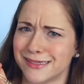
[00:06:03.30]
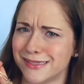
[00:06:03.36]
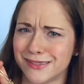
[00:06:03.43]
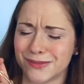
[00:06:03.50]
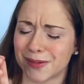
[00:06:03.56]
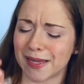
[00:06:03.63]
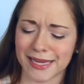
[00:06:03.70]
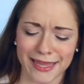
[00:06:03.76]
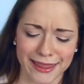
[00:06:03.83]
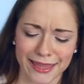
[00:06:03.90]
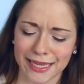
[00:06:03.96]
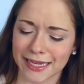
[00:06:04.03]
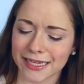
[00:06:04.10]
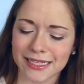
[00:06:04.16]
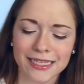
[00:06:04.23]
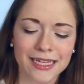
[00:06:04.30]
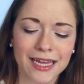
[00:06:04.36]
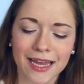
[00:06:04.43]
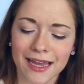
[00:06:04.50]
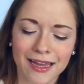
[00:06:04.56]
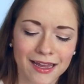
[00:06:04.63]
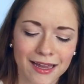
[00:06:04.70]
gonna do anything.
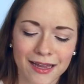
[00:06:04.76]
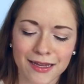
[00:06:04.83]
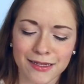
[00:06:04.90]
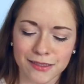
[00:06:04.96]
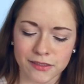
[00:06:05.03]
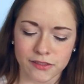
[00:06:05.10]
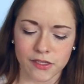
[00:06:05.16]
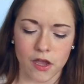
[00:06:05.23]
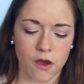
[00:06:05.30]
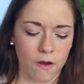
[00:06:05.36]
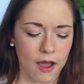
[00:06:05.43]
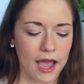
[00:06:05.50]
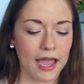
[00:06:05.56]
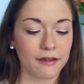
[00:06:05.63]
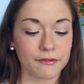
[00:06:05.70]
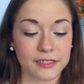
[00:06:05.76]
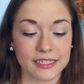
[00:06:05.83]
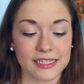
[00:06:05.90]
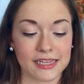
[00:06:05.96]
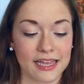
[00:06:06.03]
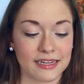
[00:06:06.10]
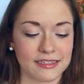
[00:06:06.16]
So I
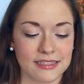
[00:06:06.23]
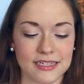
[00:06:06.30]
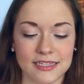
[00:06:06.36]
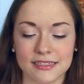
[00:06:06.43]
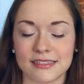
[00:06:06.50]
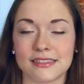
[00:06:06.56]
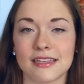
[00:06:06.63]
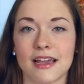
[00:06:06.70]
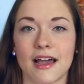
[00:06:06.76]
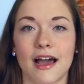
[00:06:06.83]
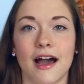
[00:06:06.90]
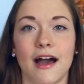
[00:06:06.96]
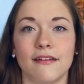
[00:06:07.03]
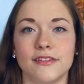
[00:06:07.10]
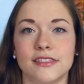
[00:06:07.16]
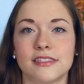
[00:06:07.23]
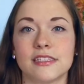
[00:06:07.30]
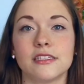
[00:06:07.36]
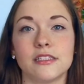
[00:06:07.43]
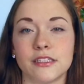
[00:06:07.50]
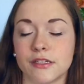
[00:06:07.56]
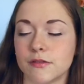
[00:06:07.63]
really liked this.
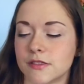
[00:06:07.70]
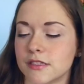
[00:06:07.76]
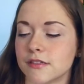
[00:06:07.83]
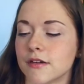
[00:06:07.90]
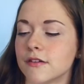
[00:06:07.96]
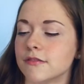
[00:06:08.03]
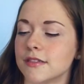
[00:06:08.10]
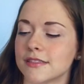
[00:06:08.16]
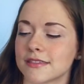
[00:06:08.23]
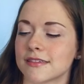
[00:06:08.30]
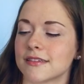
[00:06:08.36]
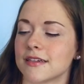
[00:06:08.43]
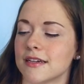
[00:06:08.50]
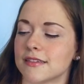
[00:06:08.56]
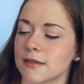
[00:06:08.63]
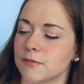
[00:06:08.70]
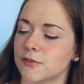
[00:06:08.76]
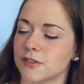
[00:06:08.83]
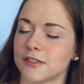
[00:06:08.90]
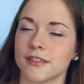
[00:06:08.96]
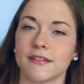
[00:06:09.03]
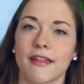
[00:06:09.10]
Obviously use at your own risk because I'm
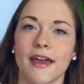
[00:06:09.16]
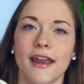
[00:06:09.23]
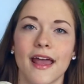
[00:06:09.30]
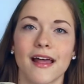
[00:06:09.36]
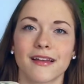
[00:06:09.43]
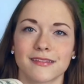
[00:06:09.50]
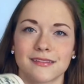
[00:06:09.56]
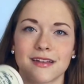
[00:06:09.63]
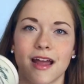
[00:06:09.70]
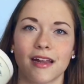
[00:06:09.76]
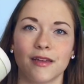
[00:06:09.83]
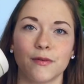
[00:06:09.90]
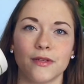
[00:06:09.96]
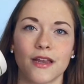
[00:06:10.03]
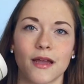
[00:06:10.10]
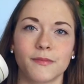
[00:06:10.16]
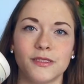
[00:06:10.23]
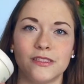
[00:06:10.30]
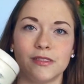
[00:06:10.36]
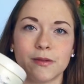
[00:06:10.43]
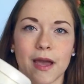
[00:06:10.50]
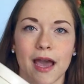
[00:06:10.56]
sure that Alex and Ani would not be
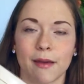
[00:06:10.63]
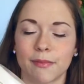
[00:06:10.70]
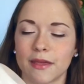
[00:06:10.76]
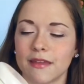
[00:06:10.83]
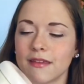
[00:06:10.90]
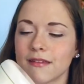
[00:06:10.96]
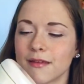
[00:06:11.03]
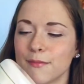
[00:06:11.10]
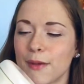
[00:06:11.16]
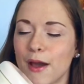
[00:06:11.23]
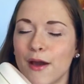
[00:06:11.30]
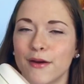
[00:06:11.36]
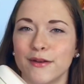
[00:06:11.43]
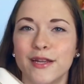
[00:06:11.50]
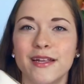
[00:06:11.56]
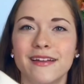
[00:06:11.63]
too happy about